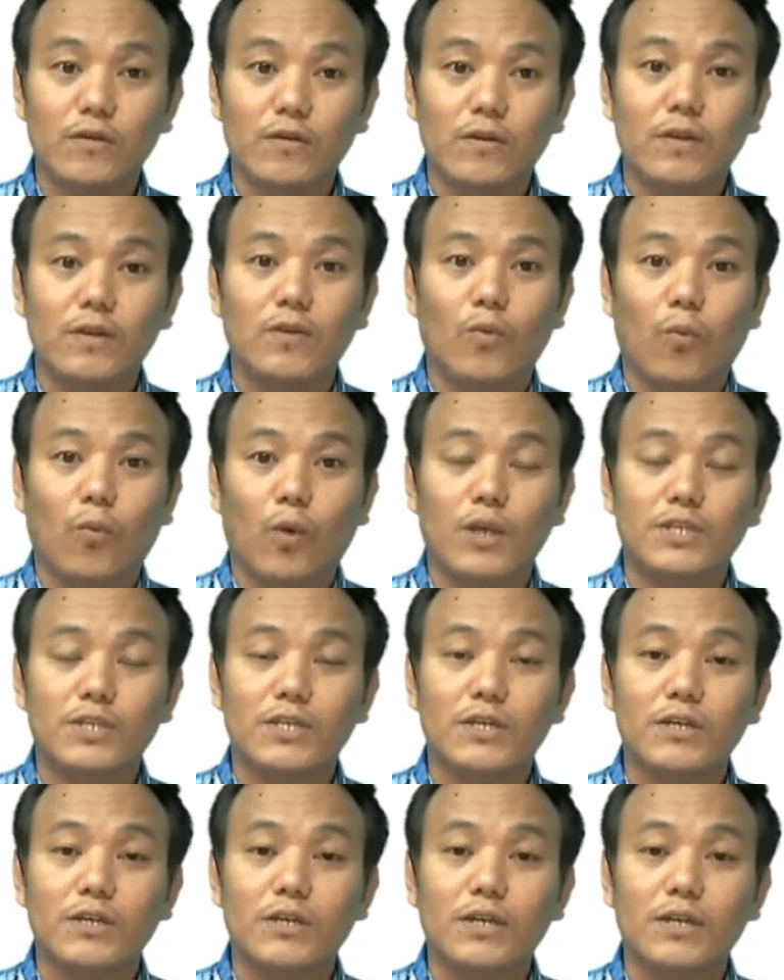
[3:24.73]

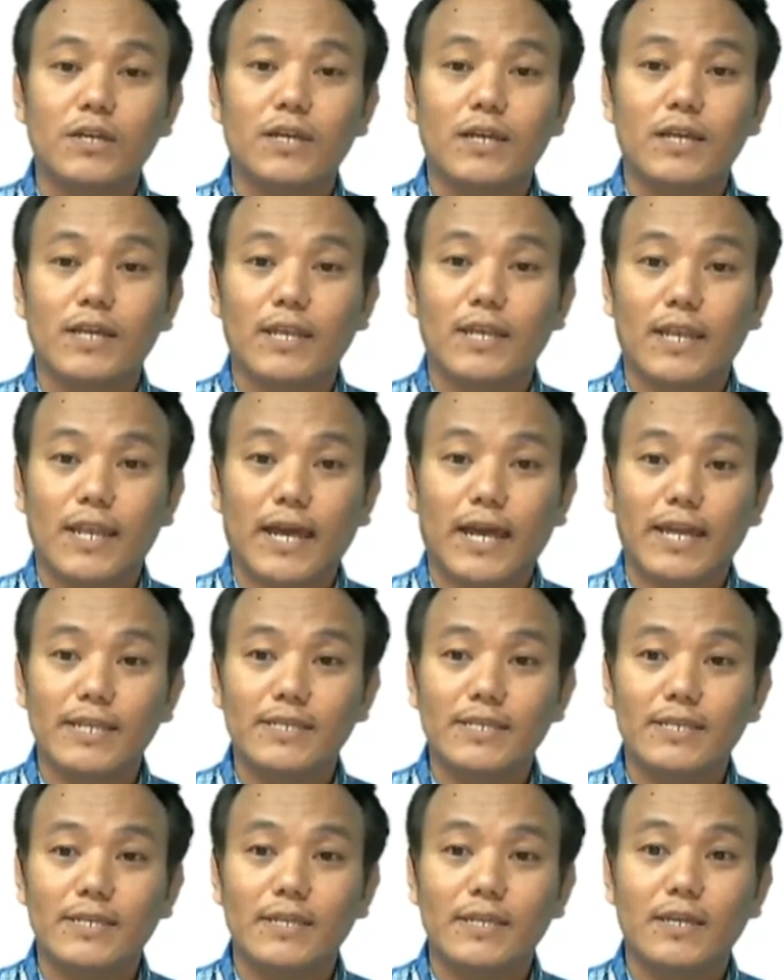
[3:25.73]
water, light,
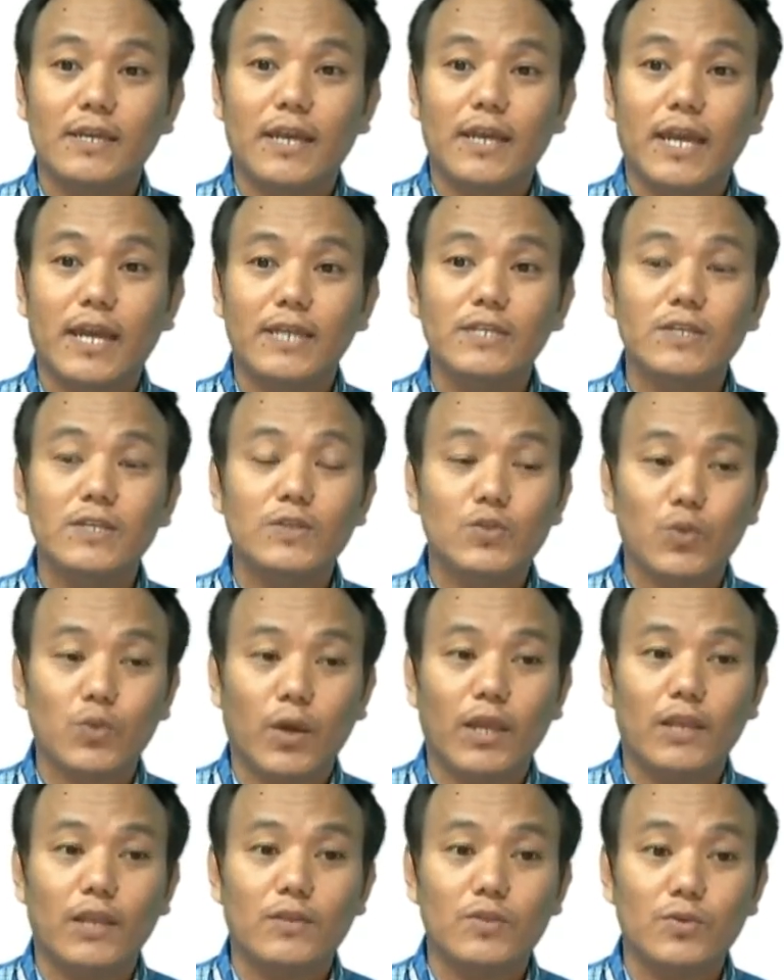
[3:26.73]
and soil.
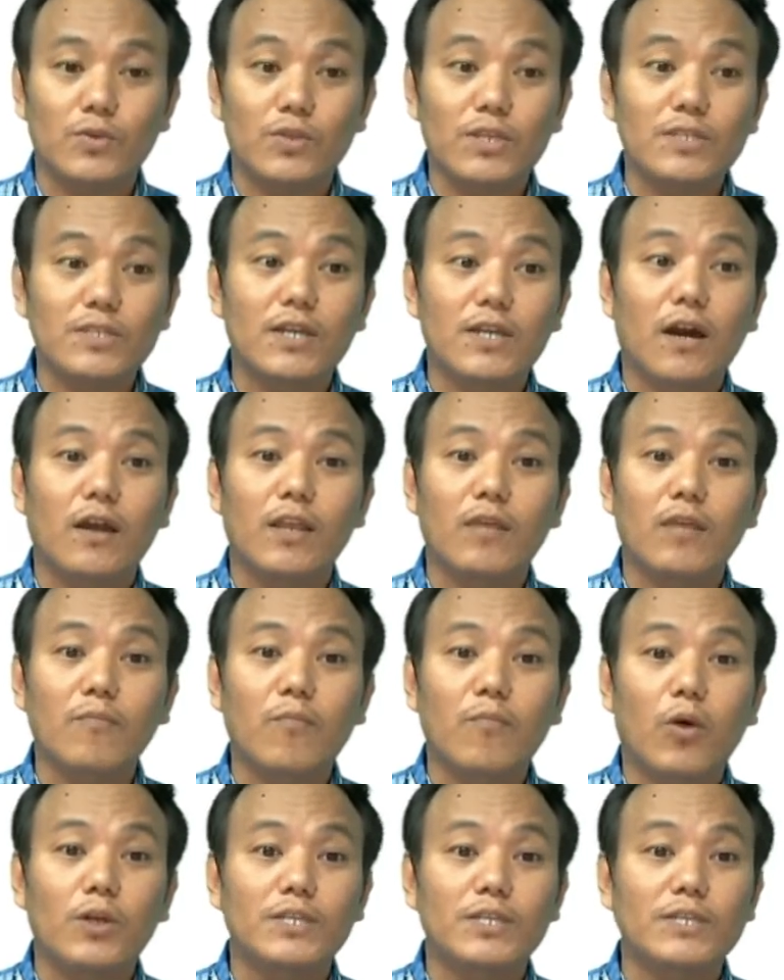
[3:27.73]
So these are
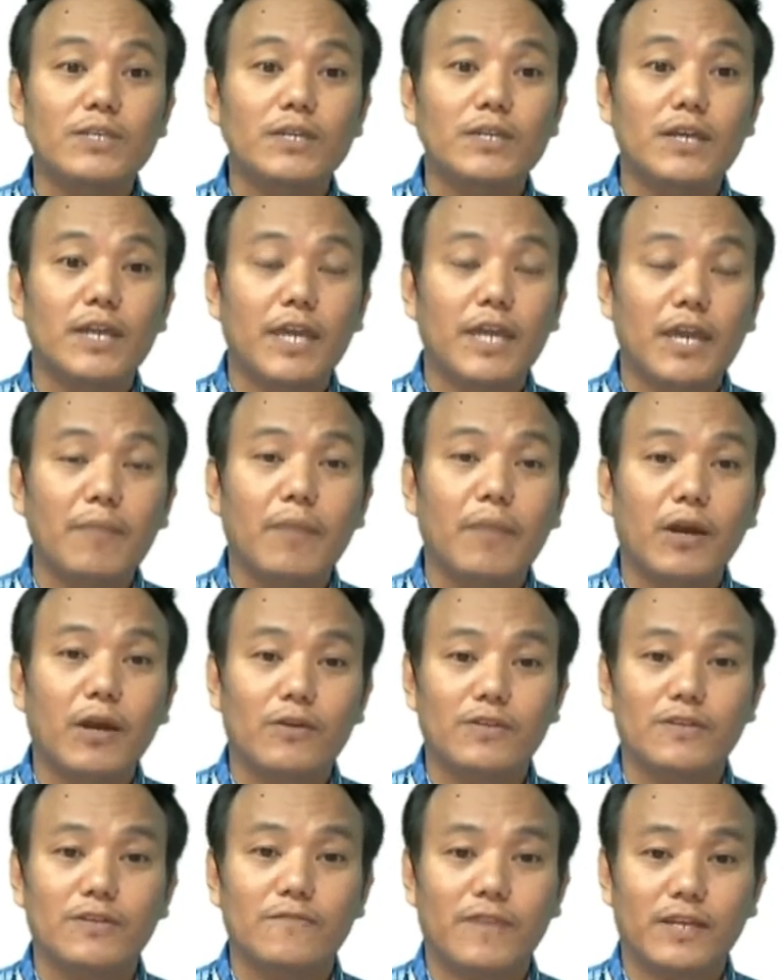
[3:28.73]
important
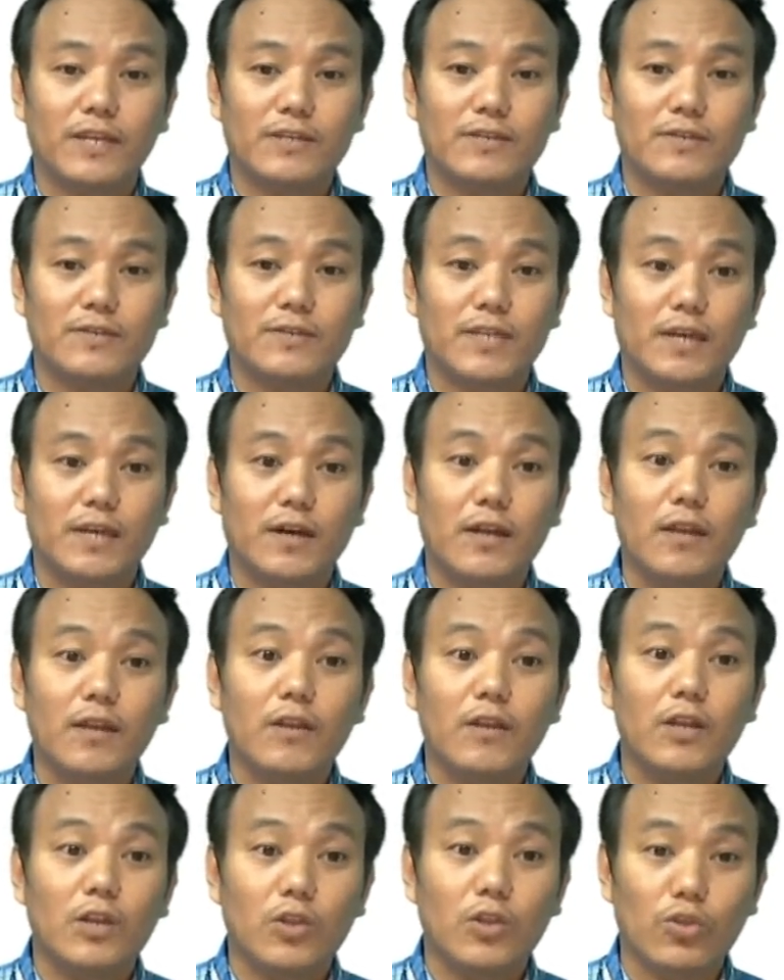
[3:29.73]
abiotic factors. They are
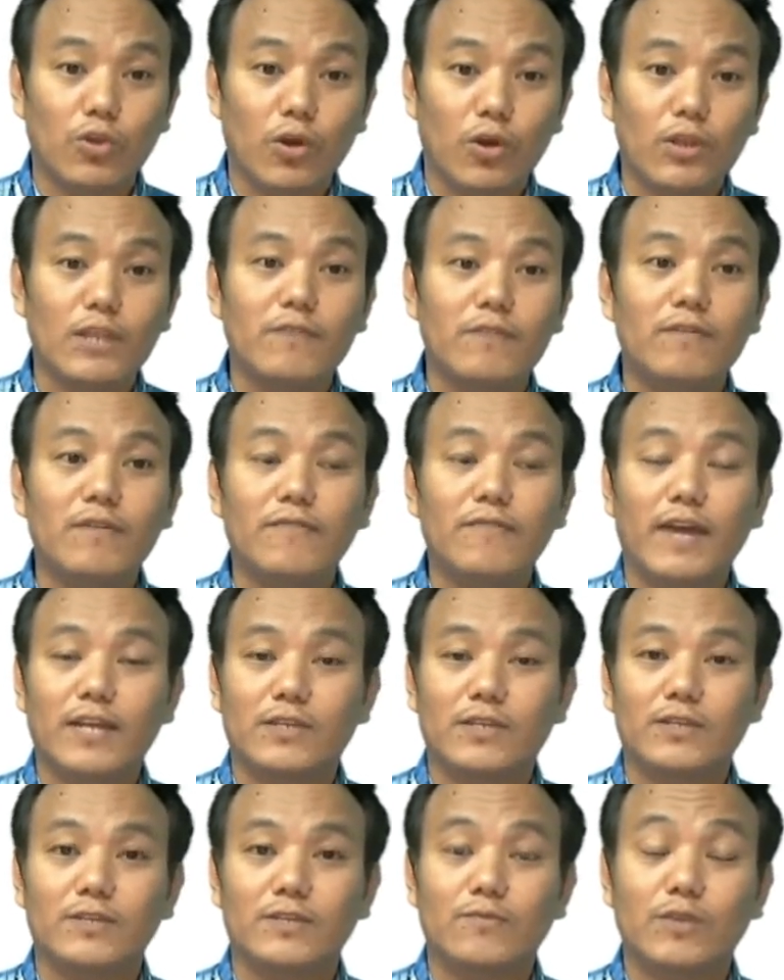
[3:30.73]
non-living
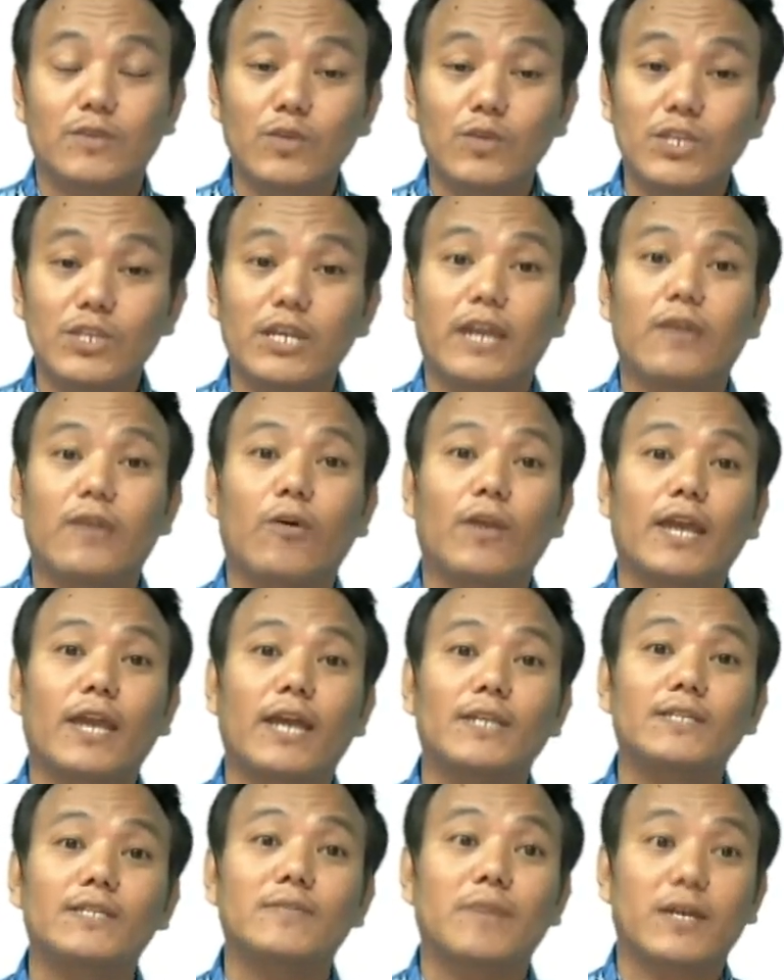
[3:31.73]
factors with which an
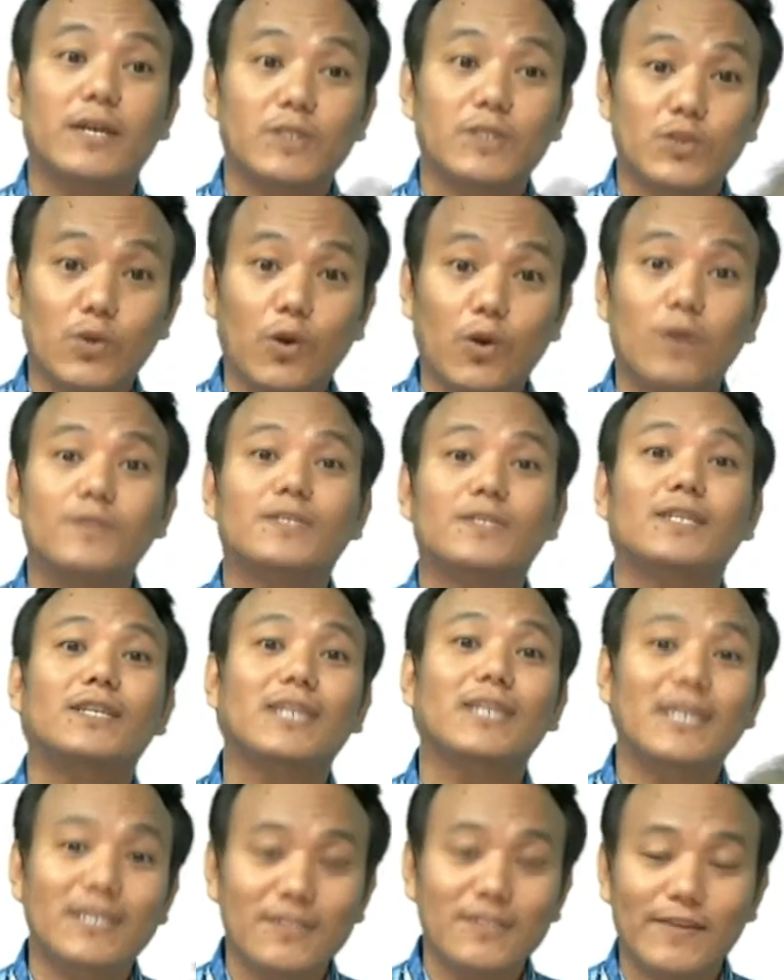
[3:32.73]
organism has to constantly
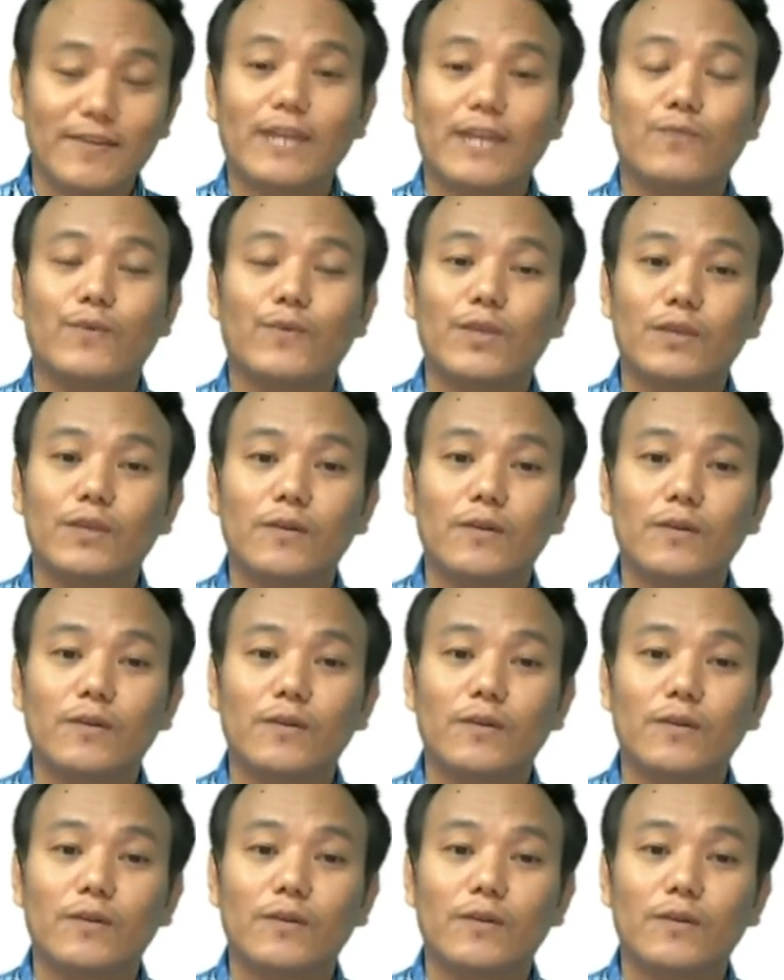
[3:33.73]
interact with.